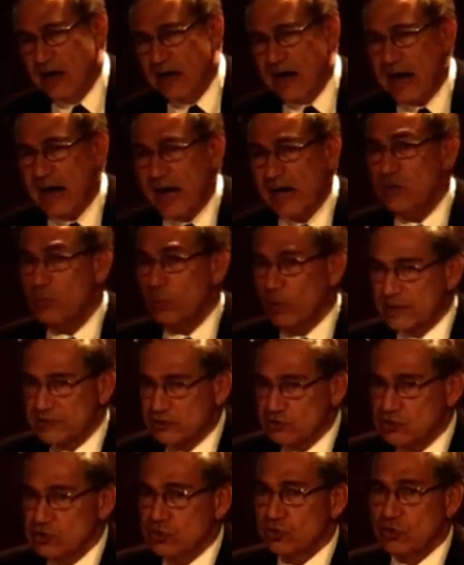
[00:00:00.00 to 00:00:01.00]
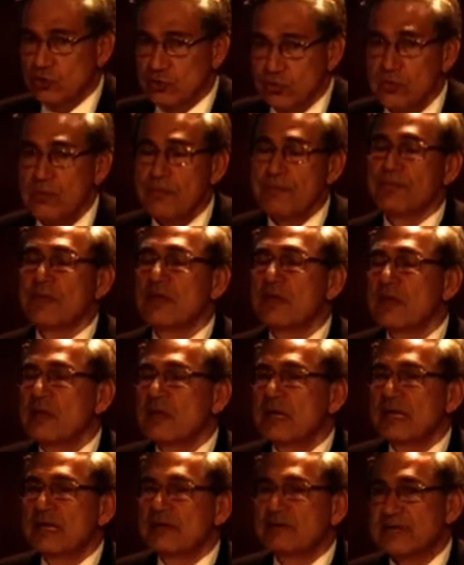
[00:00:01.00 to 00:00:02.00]
I wanted to
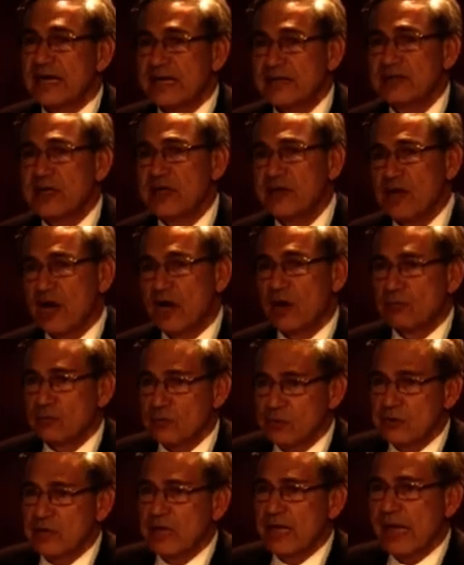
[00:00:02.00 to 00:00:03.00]
write a novel